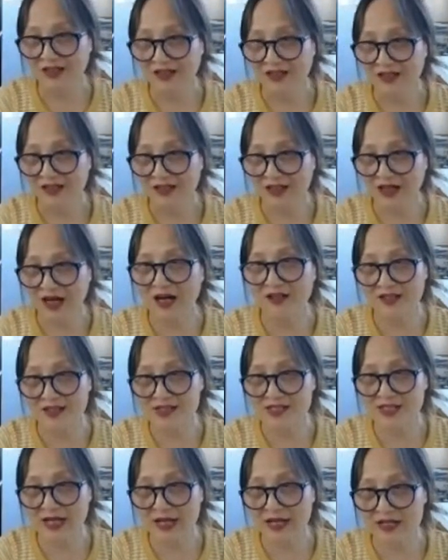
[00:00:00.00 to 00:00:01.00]

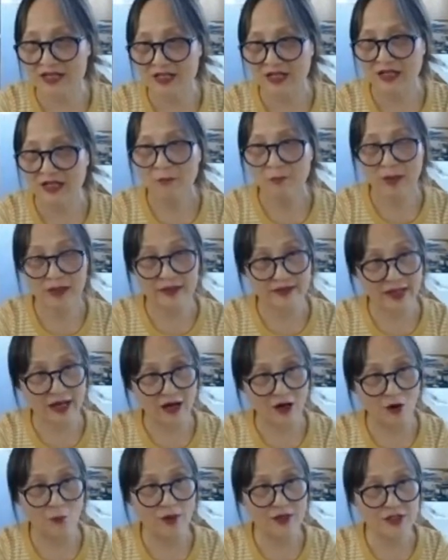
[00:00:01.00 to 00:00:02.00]
Understand, but
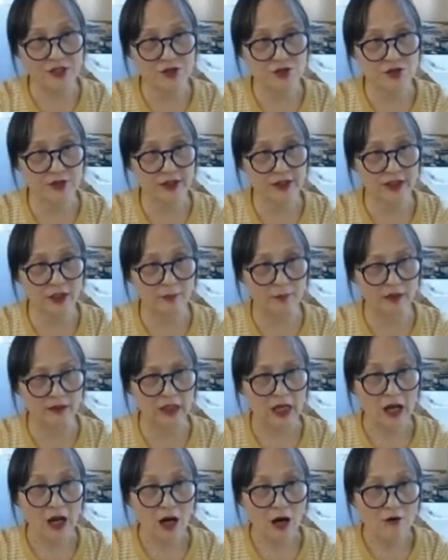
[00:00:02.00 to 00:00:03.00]
now we need to think
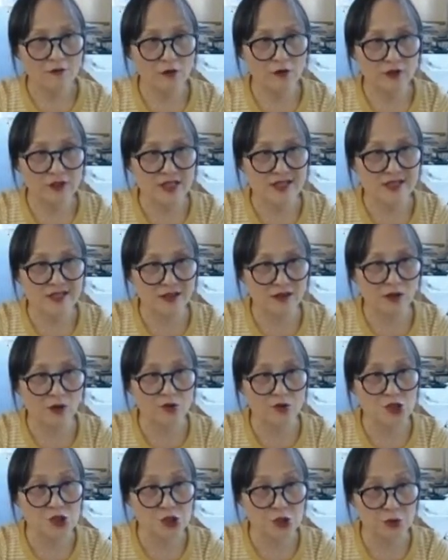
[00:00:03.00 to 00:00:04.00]
about, for the
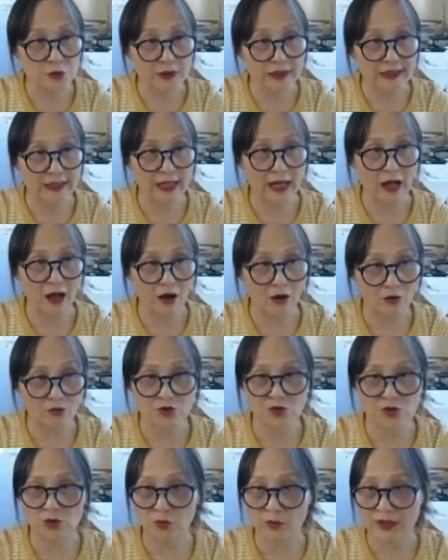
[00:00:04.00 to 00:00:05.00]
single tree, how
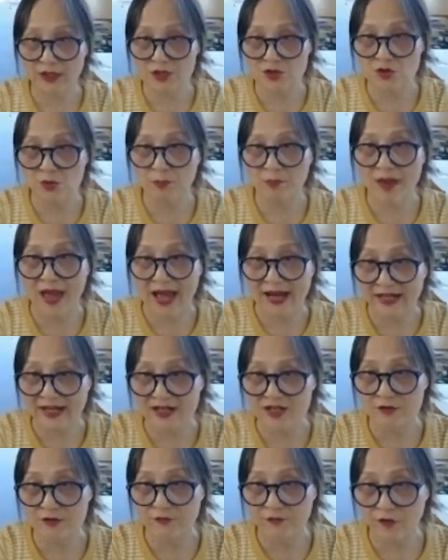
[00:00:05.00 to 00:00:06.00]
do we do back
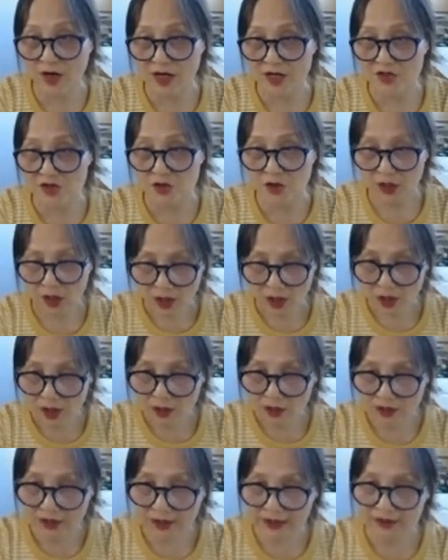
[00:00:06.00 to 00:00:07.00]
and front?
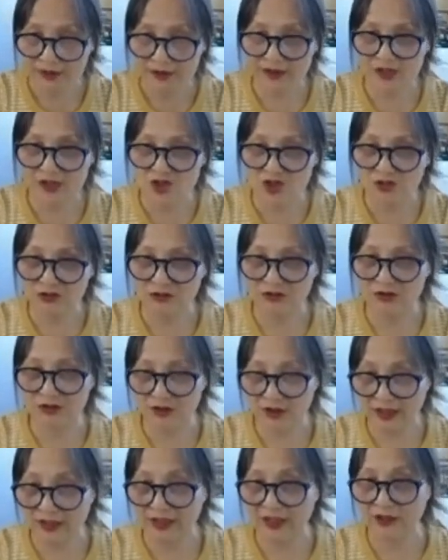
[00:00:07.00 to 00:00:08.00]
Okay, did you
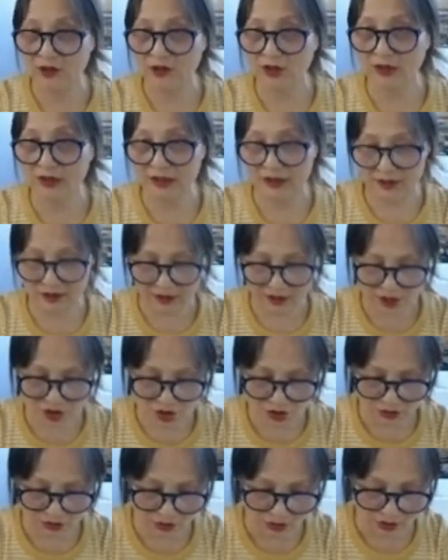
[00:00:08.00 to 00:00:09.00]
take a look? Did
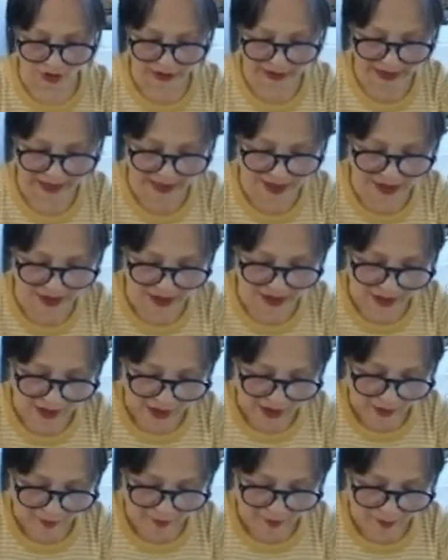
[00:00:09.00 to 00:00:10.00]
you look at,
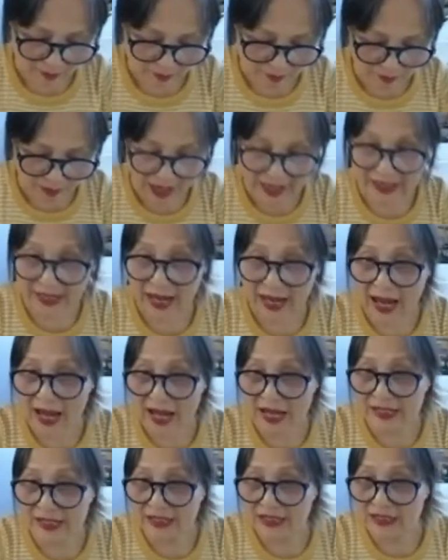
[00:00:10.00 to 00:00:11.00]
by
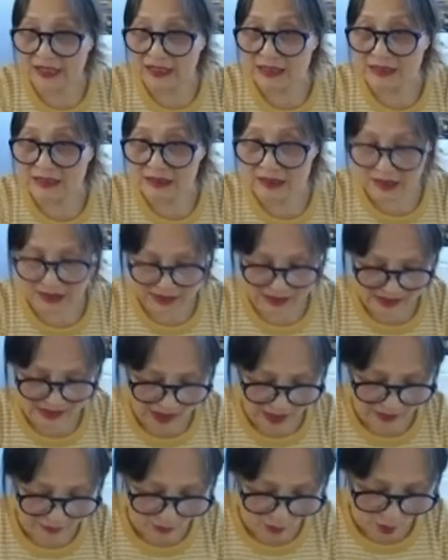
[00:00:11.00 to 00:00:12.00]
adding
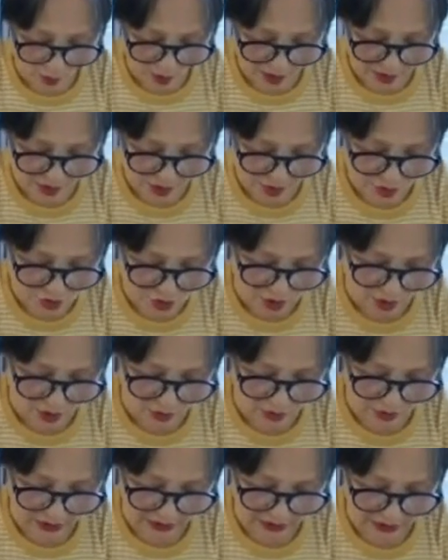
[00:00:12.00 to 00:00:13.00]
some more
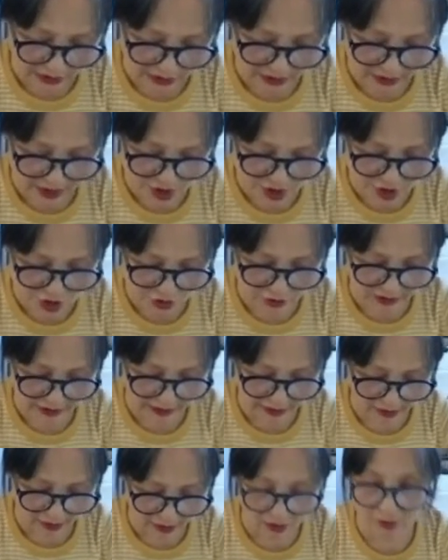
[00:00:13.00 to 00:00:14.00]
stroke here to
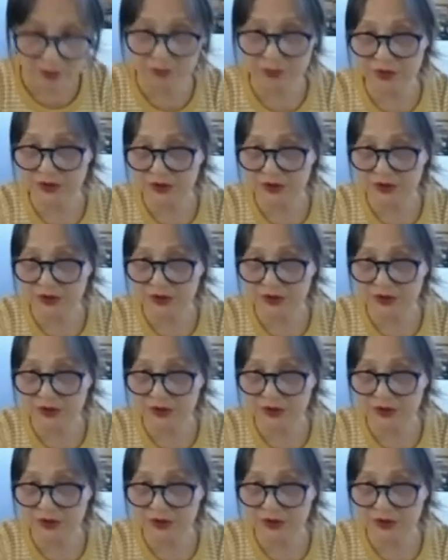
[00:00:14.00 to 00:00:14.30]
help